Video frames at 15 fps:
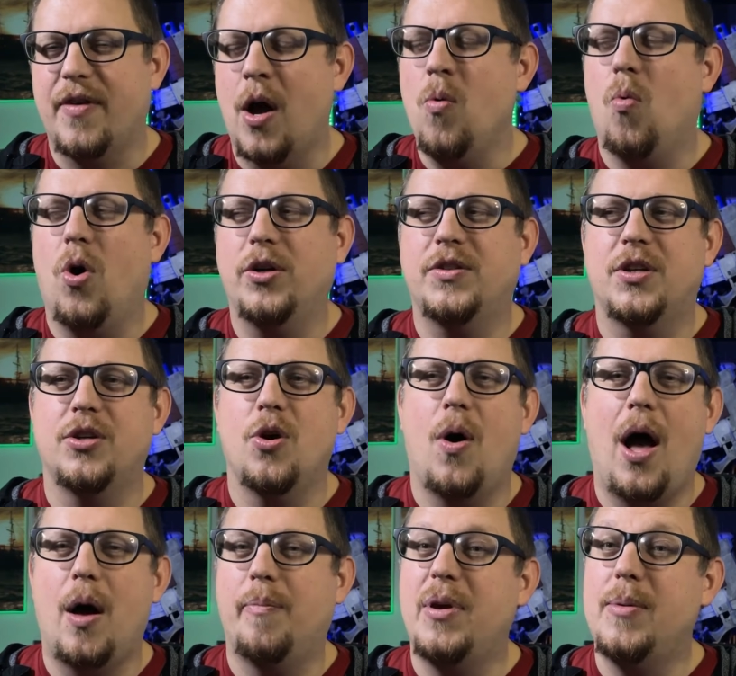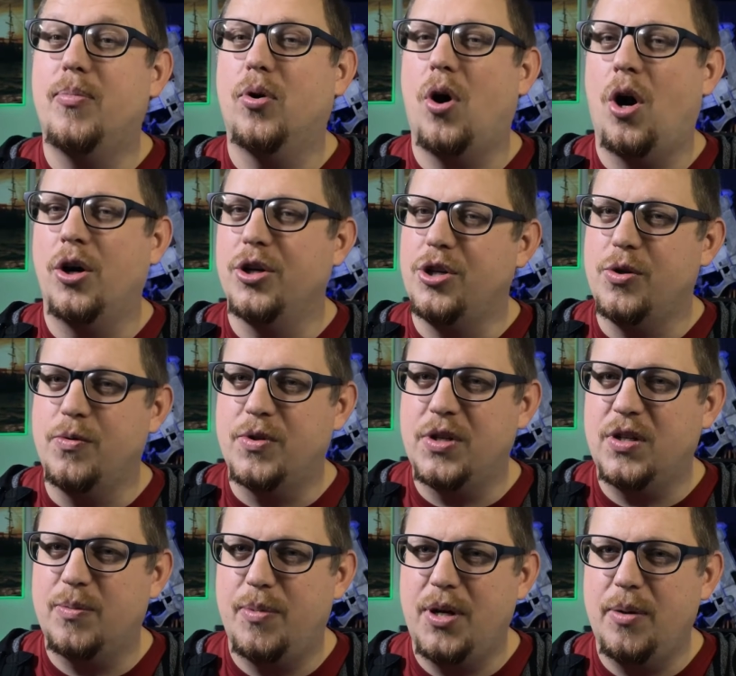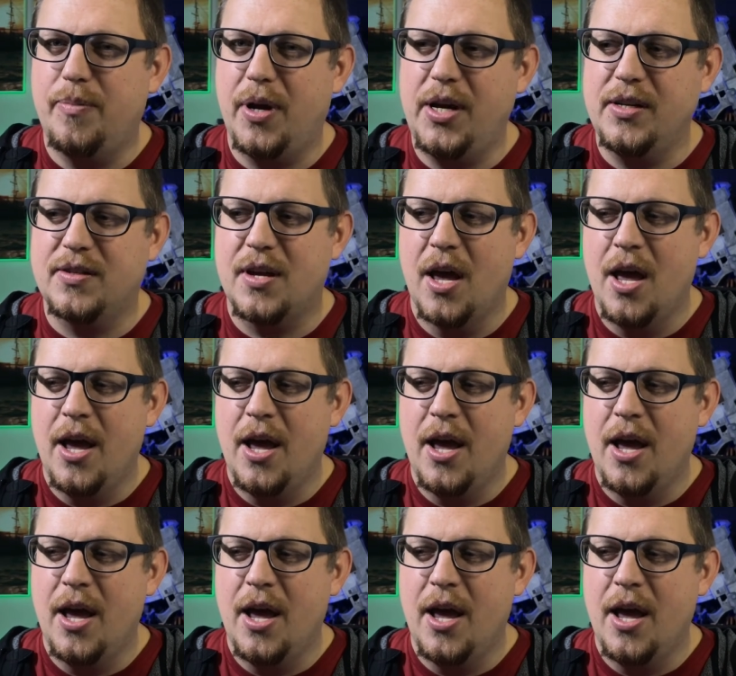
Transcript: I want to know how people are using speed paints,